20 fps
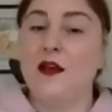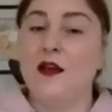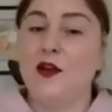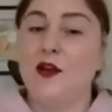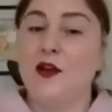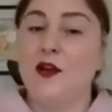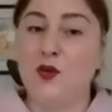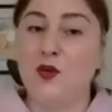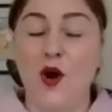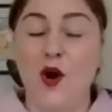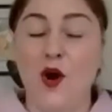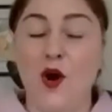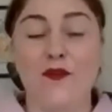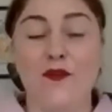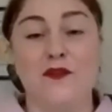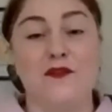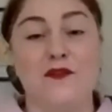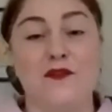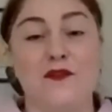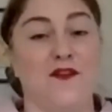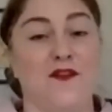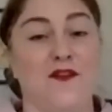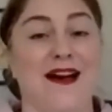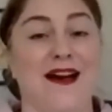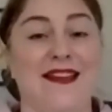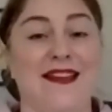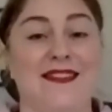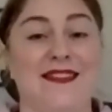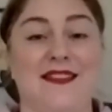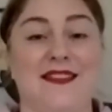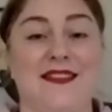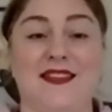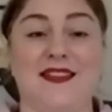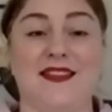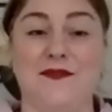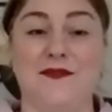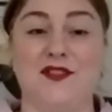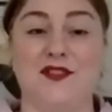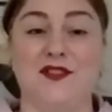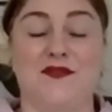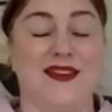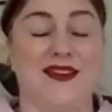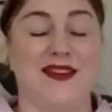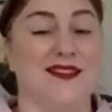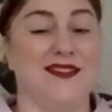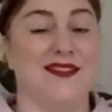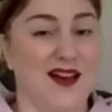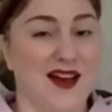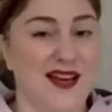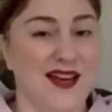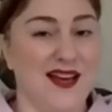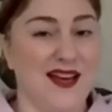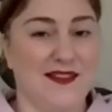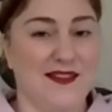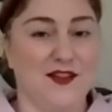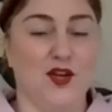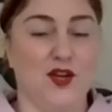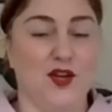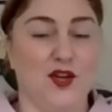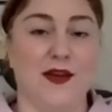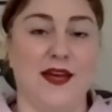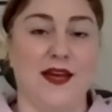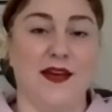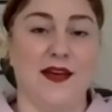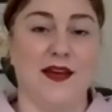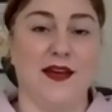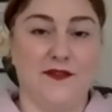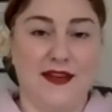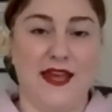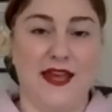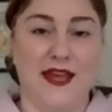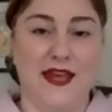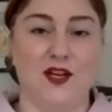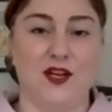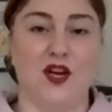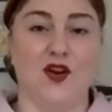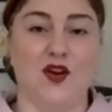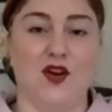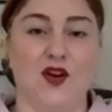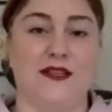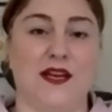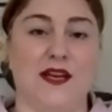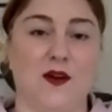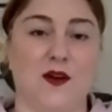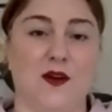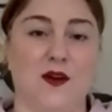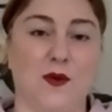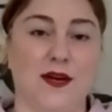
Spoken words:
you often find that the levels of anxiety that you have can go down quite